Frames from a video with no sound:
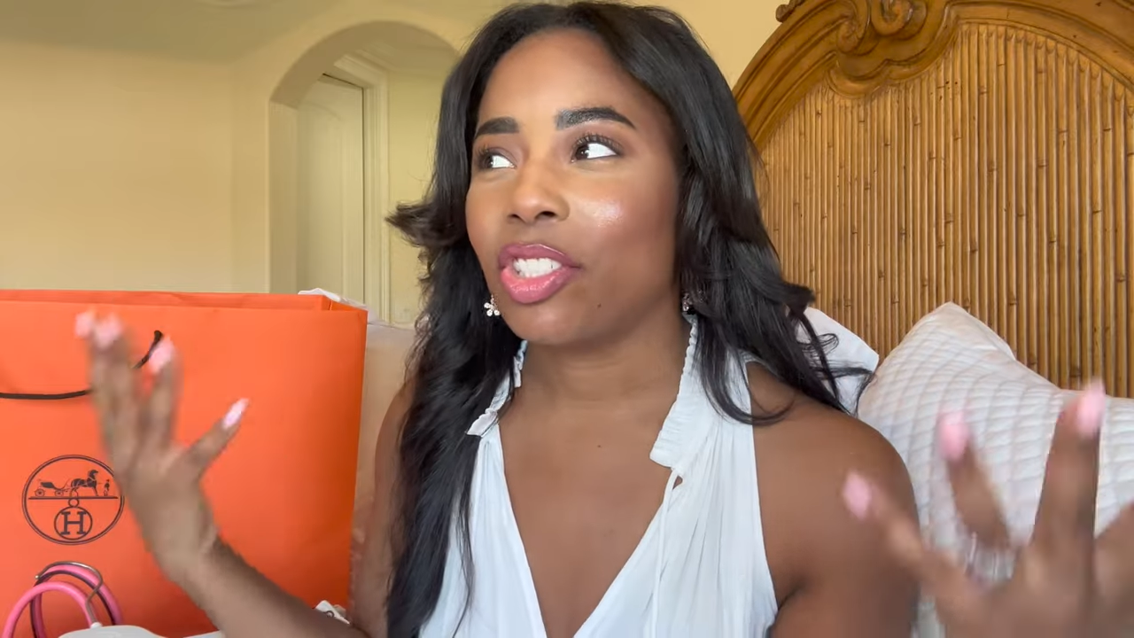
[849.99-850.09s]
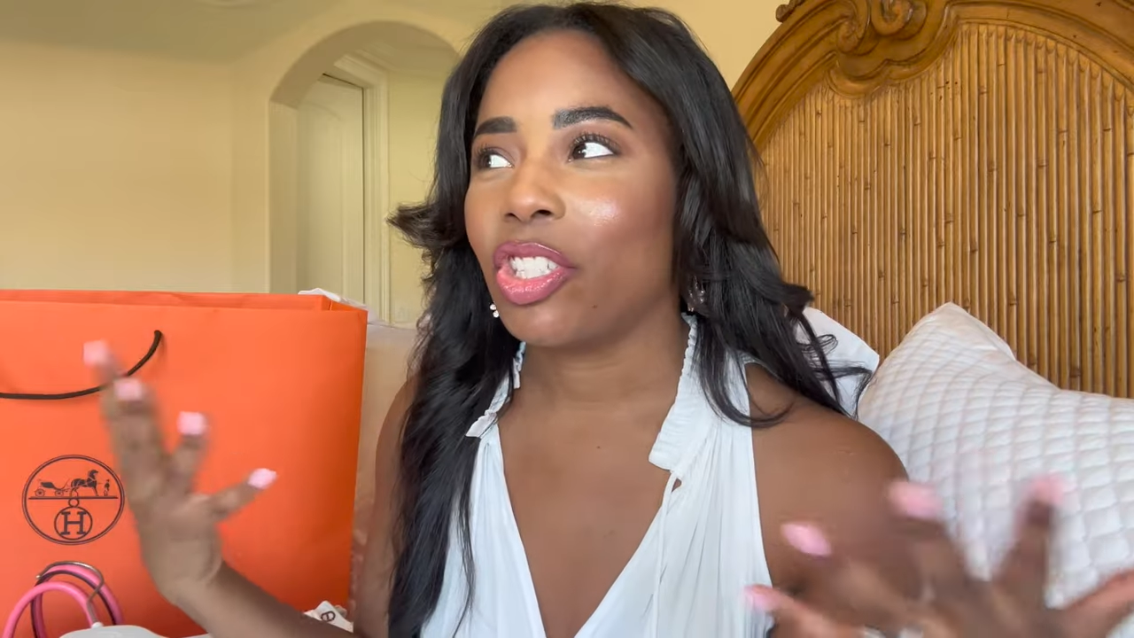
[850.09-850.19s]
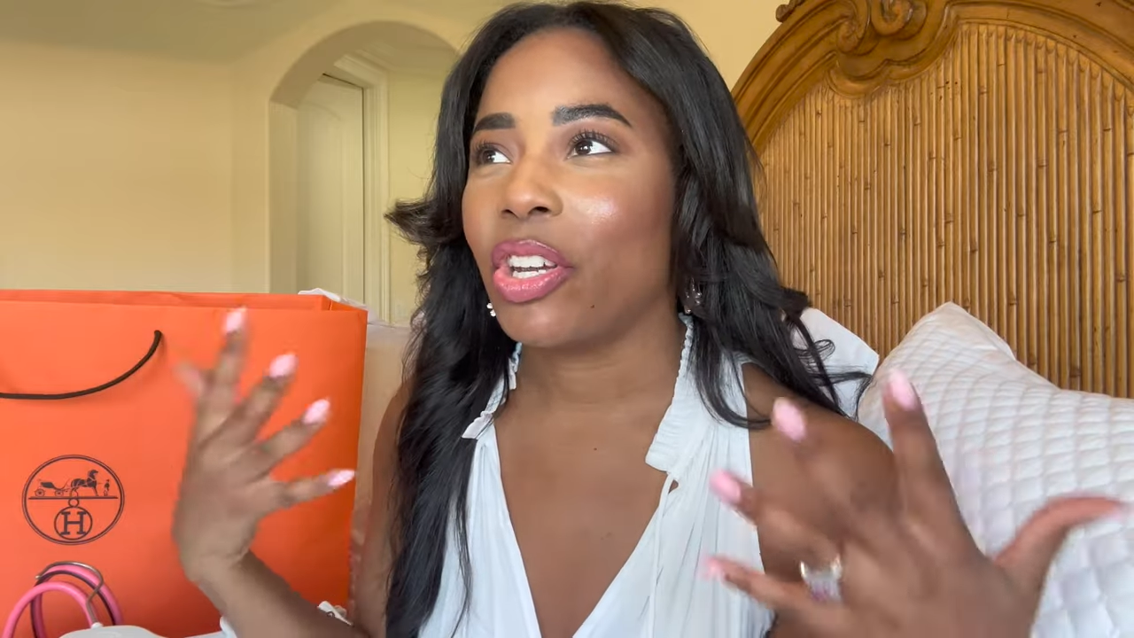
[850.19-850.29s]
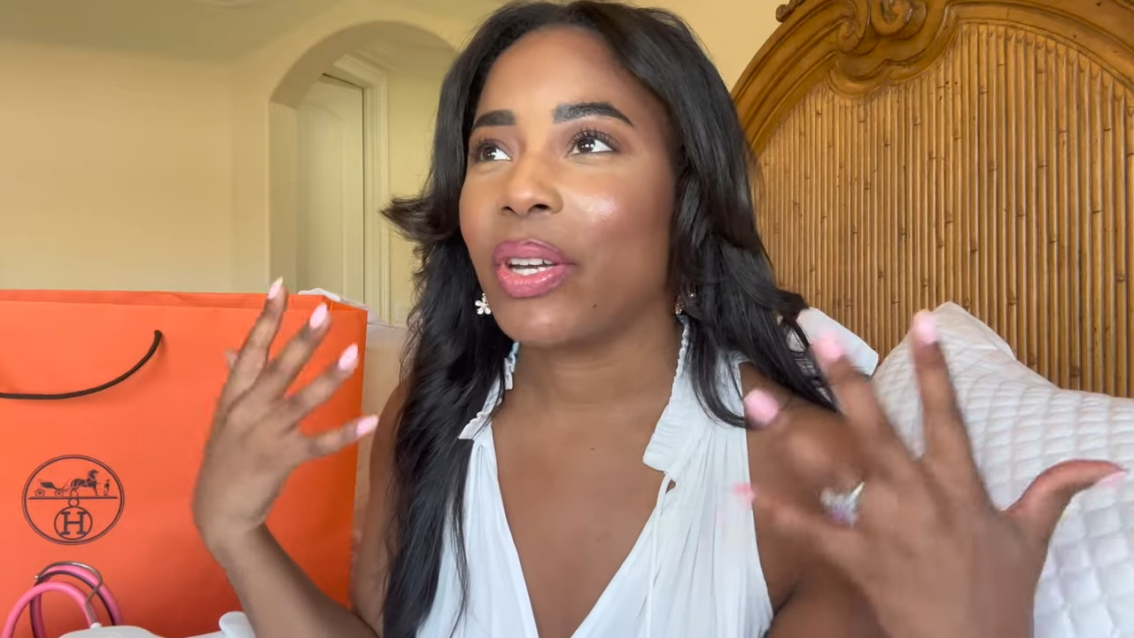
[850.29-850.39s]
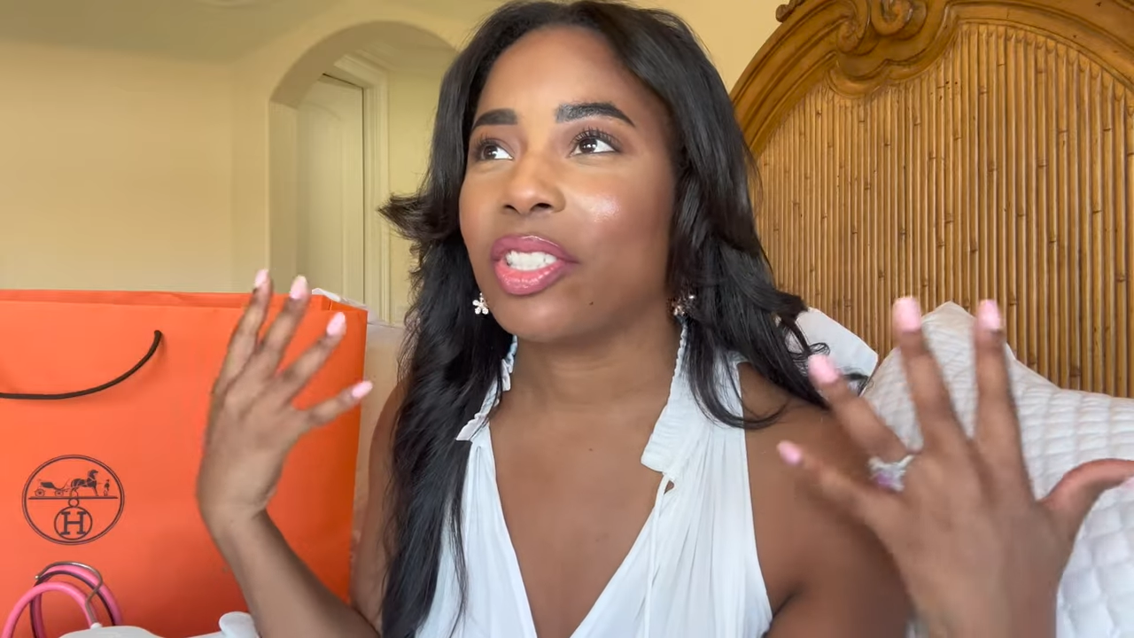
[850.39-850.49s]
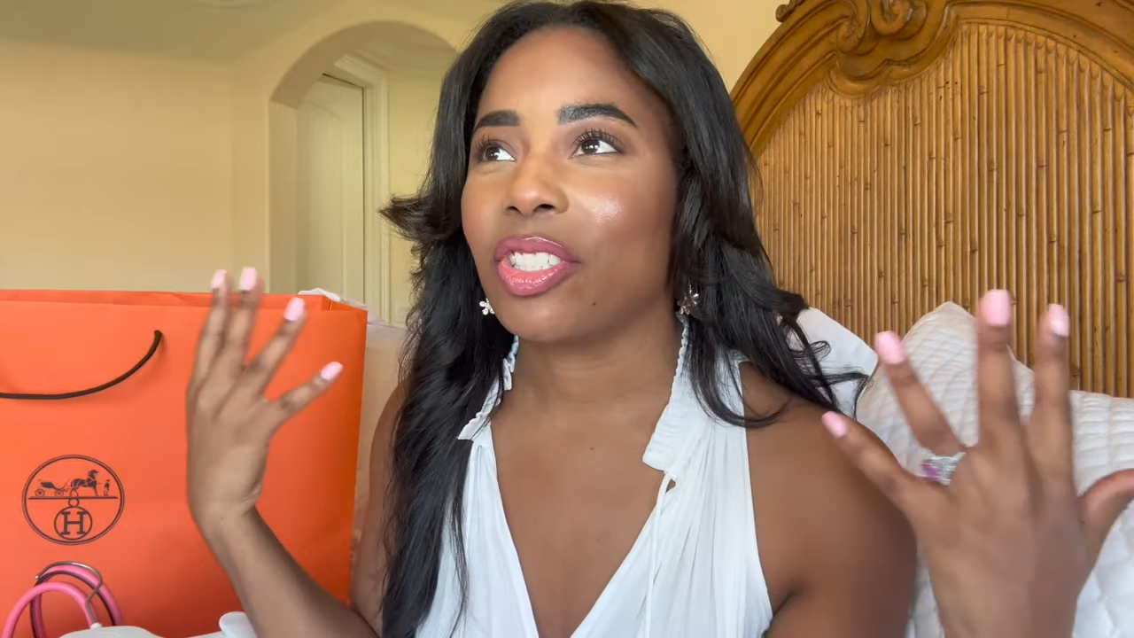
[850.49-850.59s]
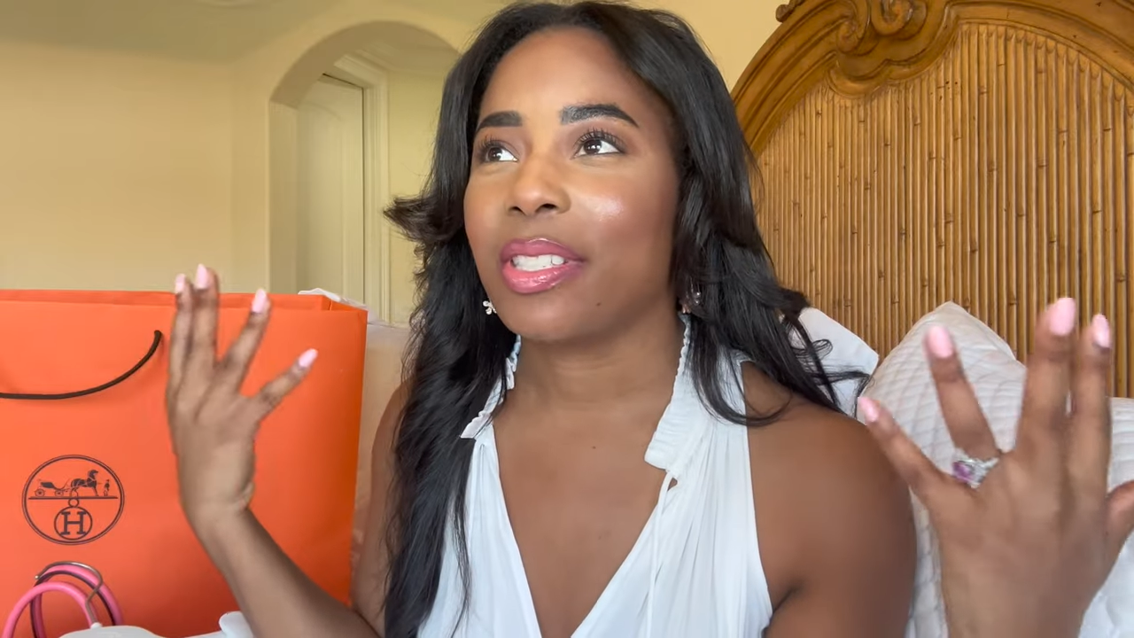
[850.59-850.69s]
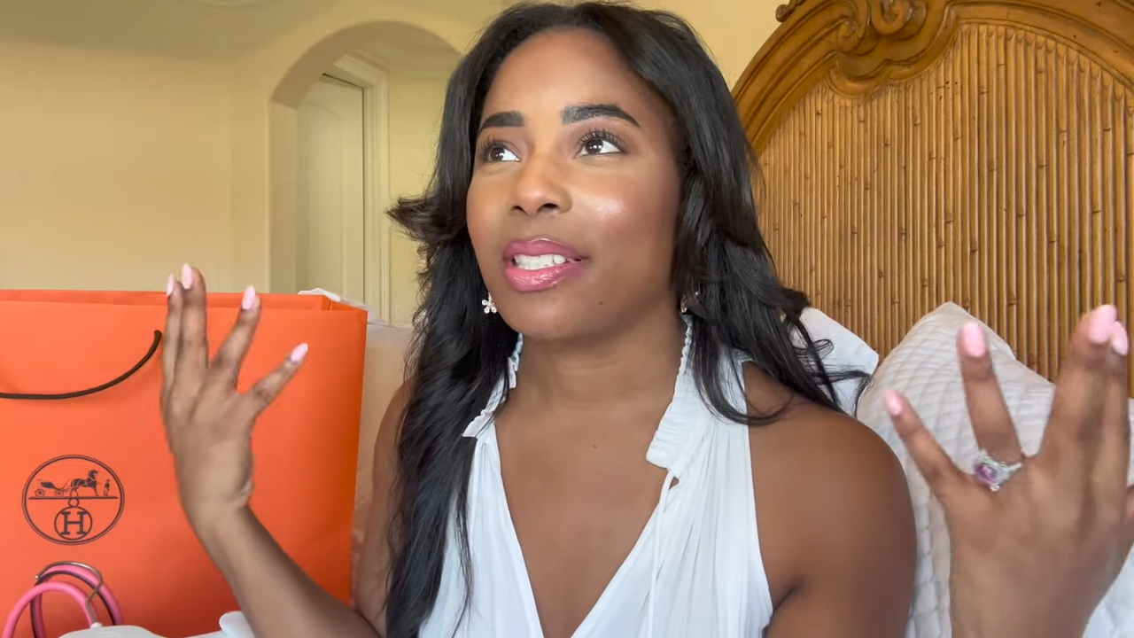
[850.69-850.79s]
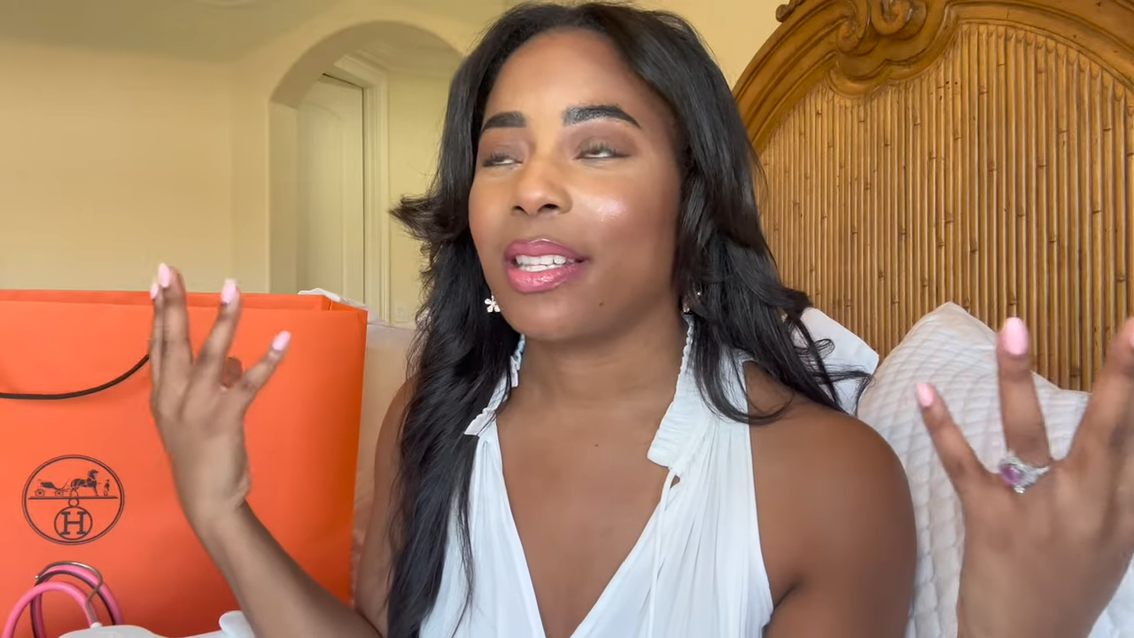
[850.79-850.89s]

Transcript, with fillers: year is just